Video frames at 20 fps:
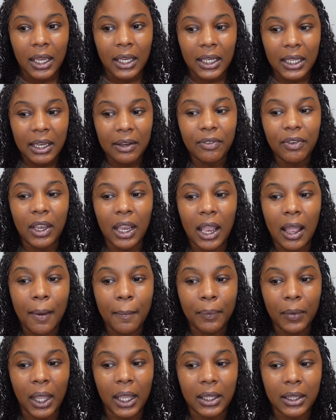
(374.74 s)
giving
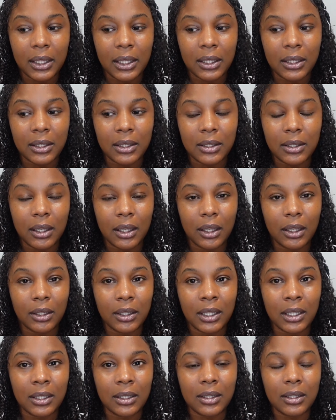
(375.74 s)
him like this
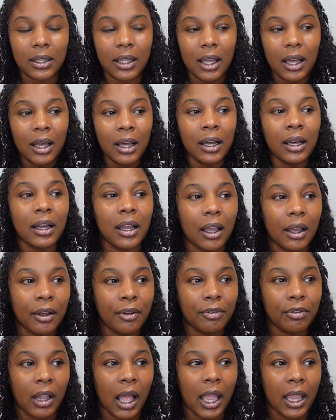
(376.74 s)
hug
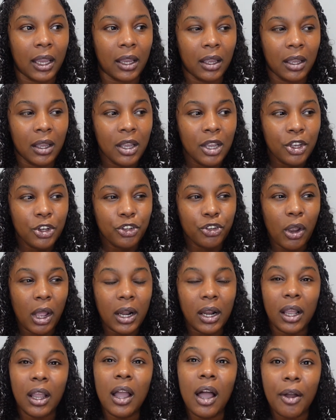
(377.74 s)
of like trying
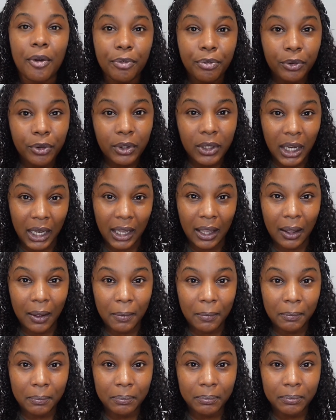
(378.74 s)
to comfort
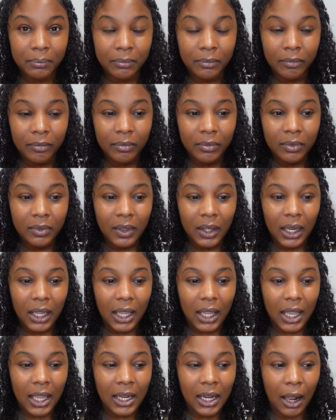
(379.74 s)
him.
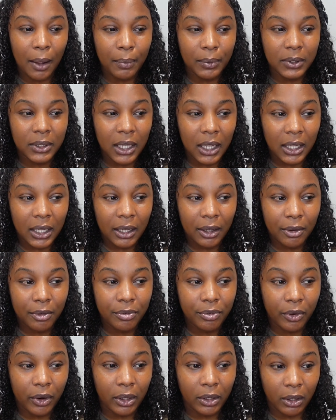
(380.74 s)
And I was hugging him
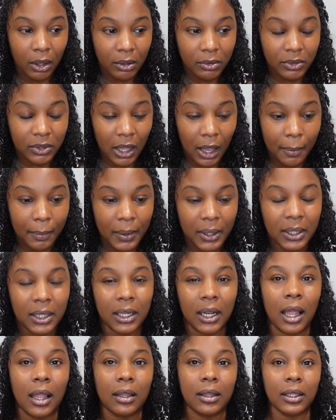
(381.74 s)
for a long time, and
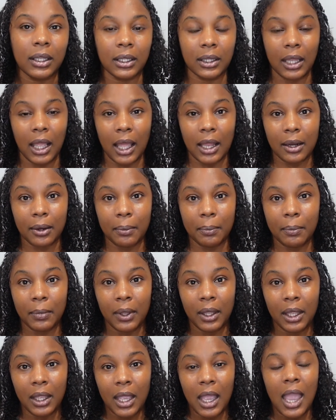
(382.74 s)
then I looked at him,
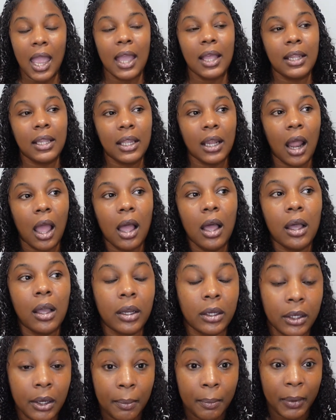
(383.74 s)
and then I
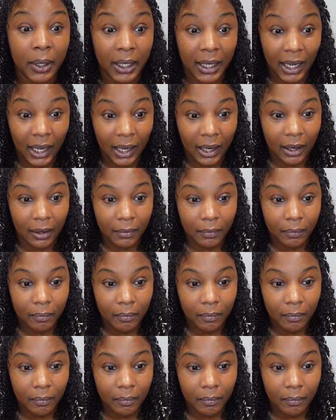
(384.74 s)
hugged him again.